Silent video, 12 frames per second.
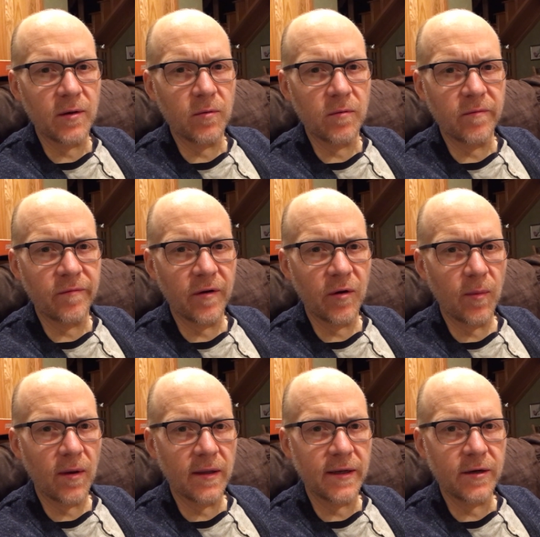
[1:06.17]
it very
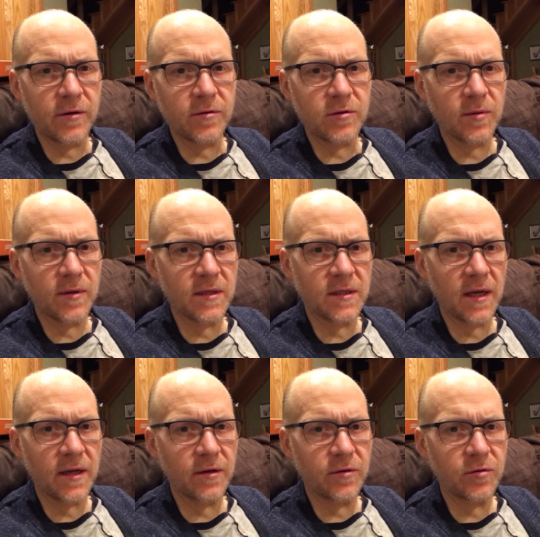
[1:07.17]
well here, so I
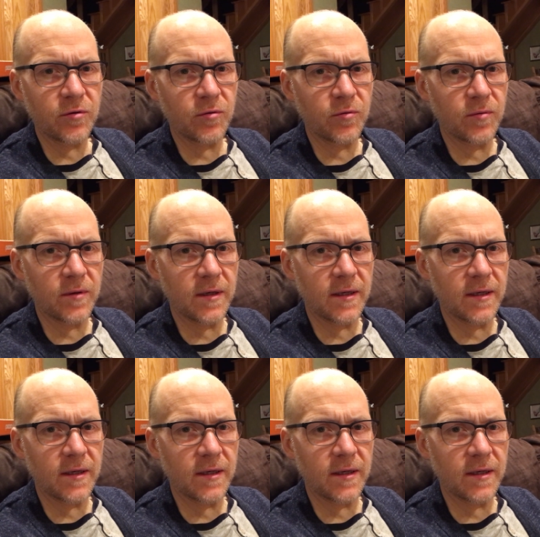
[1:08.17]
decided to